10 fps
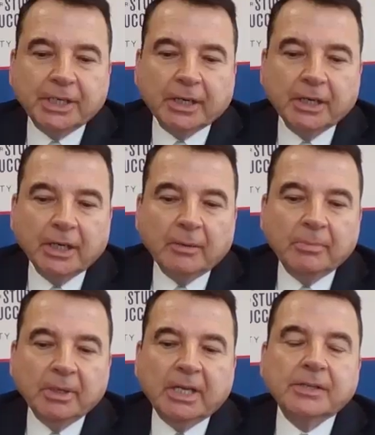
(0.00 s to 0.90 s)
here,
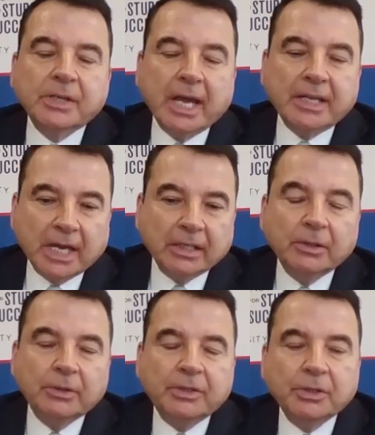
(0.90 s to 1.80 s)
because as I
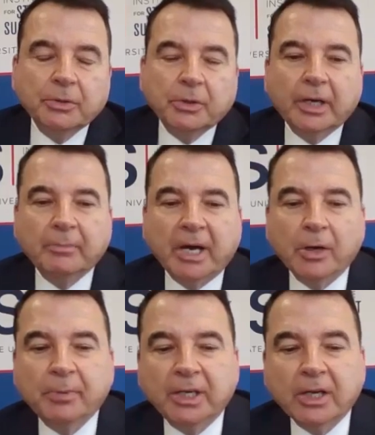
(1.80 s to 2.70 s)
alluded to in my
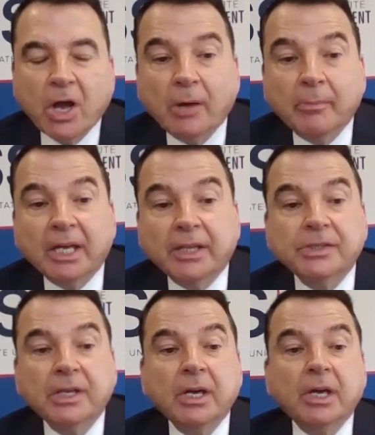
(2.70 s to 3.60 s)
opening
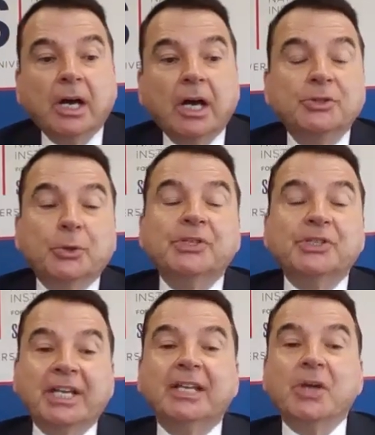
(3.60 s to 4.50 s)
comments, Georgia
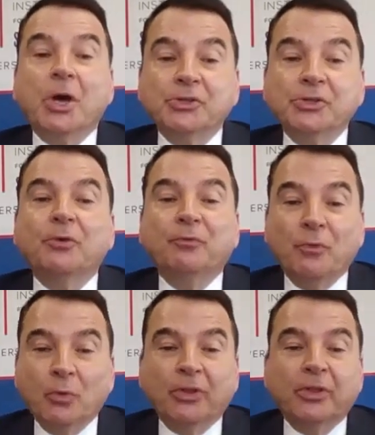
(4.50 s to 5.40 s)
State has also,
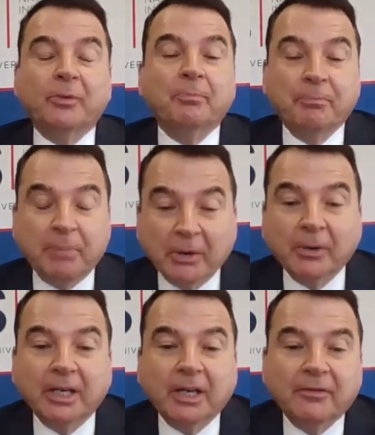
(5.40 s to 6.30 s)
for the
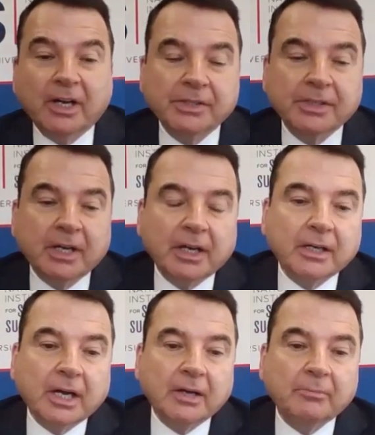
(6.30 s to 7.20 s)
period of us
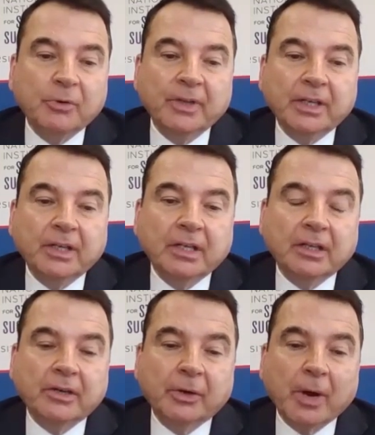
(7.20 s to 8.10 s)
moving the
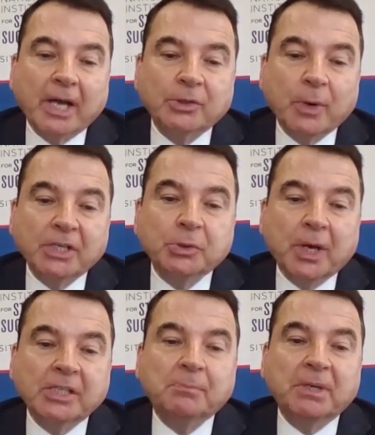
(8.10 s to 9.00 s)
needle on our graduation
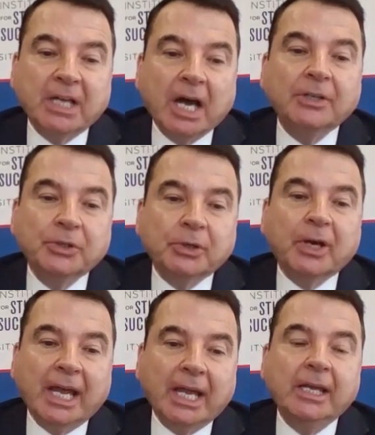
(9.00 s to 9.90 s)
rates, been
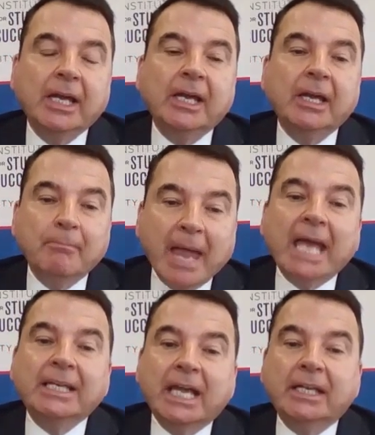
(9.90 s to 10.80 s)
under a
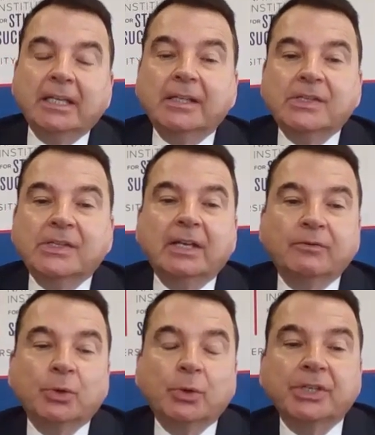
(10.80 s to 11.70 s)
mandate in the state
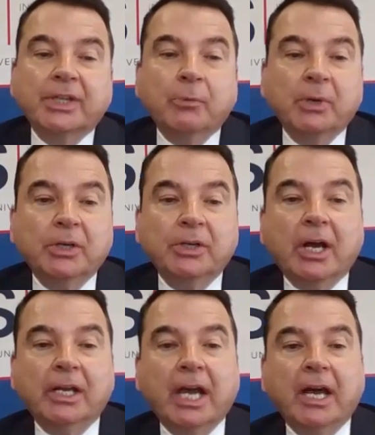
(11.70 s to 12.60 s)
of Georgia that we could
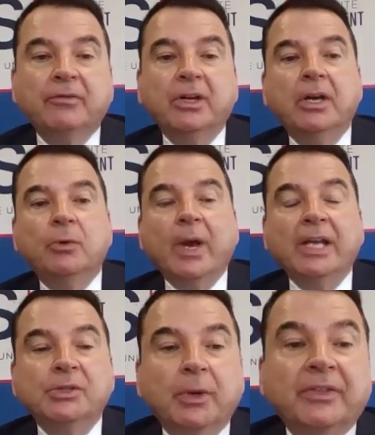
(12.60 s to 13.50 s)
not have
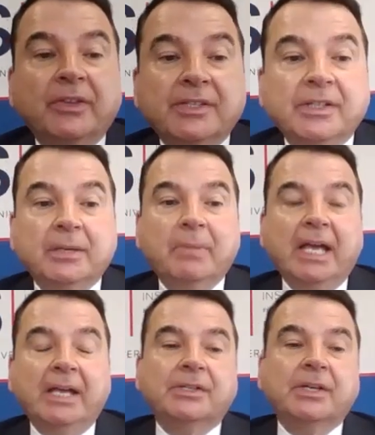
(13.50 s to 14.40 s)
race or
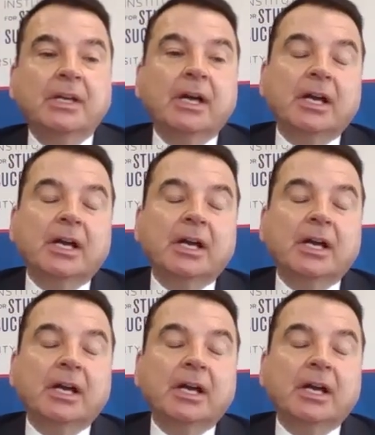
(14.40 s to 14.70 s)
ethnicity-based